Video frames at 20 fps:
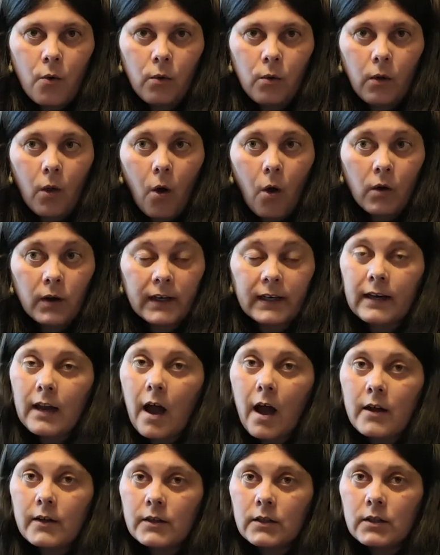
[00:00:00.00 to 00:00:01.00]
long it
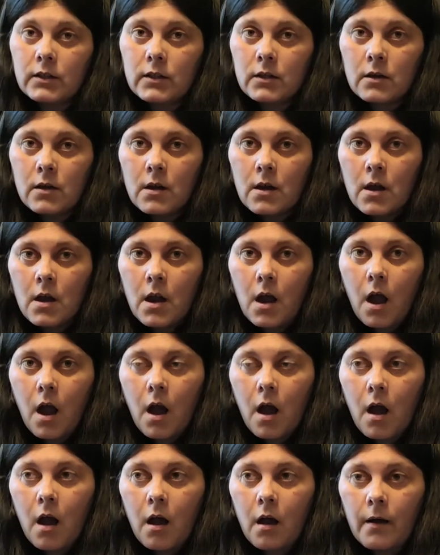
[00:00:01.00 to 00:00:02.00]
lasts
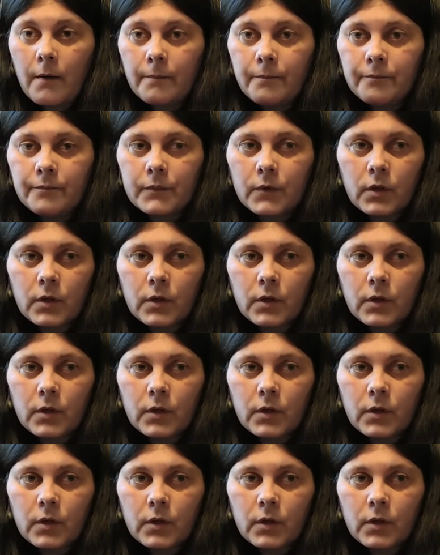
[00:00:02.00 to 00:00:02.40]
um,